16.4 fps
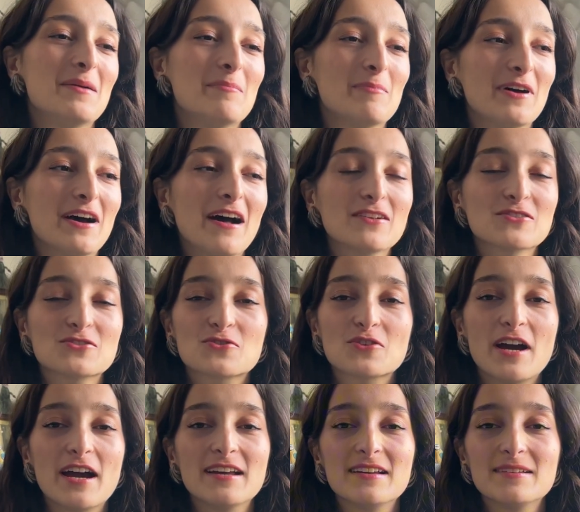But I'll
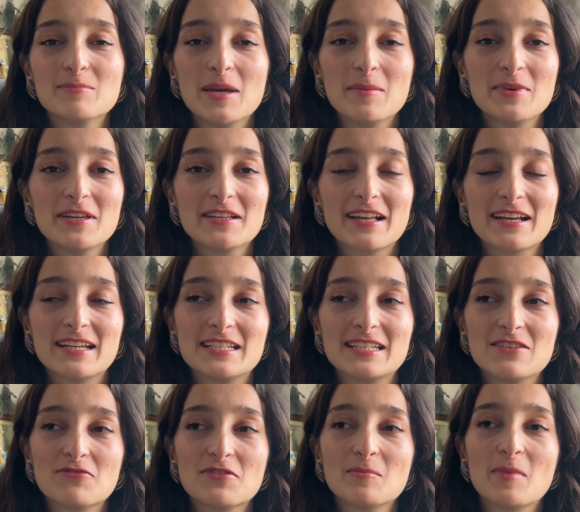try maybe like a
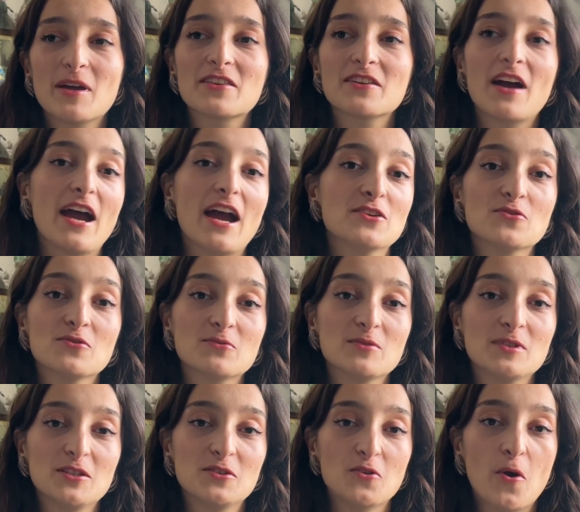different method. I don't
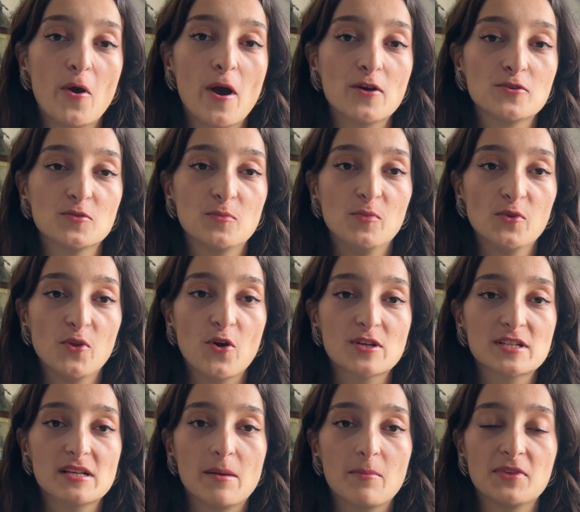really know how to block
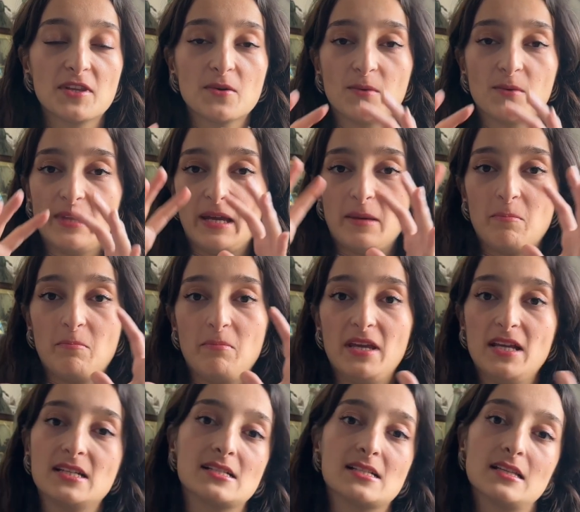something with like
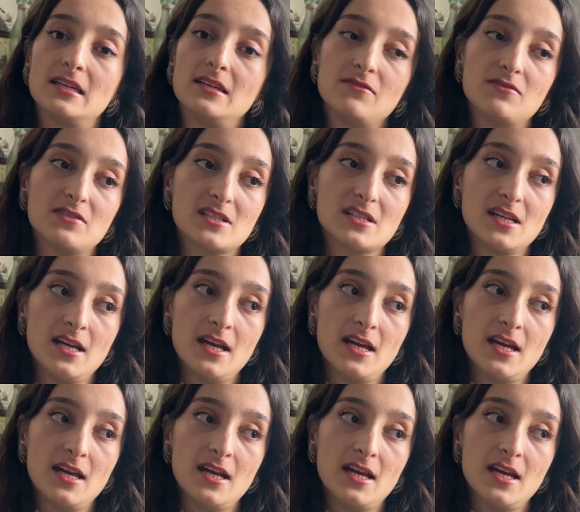big sleeves.